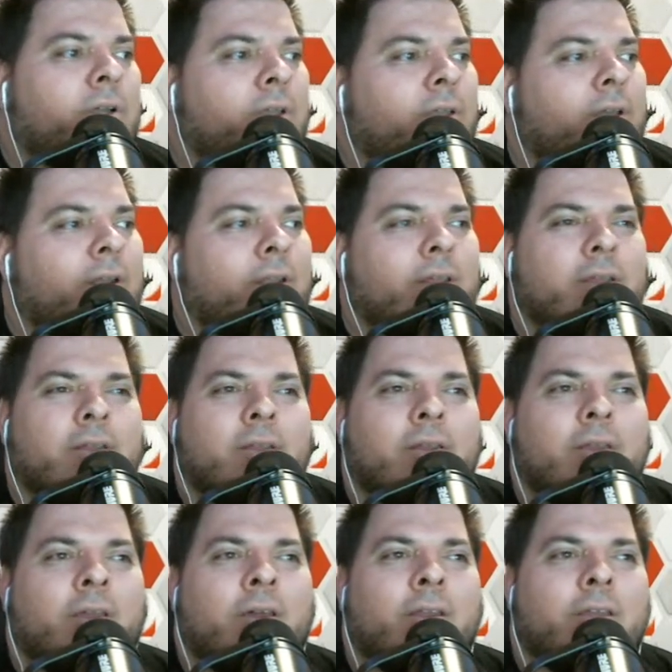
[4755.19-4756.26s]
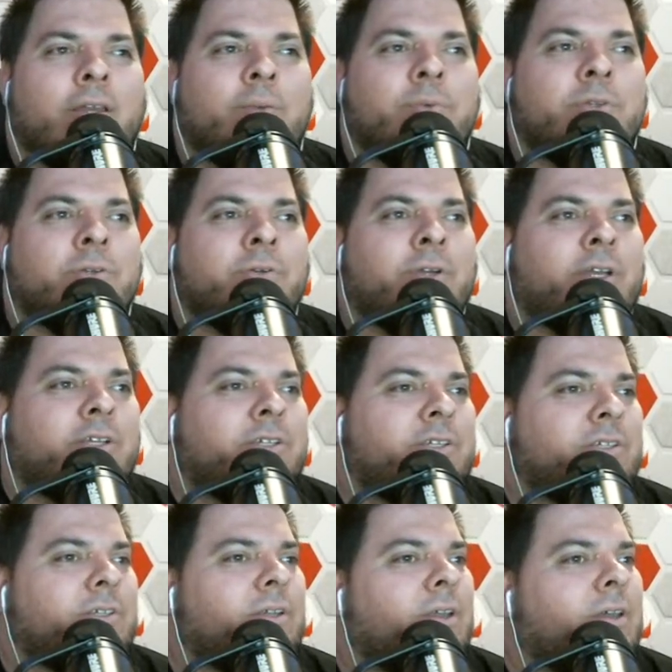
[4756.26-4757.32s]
Kind of hipster-esque.